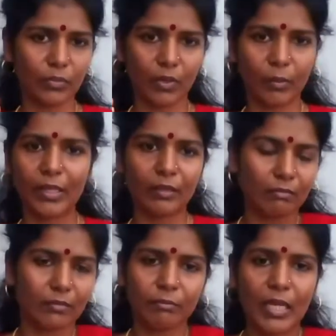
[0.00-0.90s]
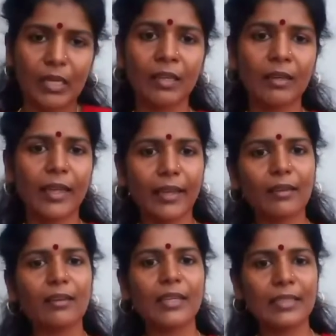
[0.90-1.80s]
I mean, meaning like
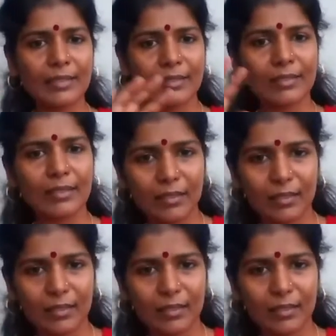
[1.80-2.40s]
it is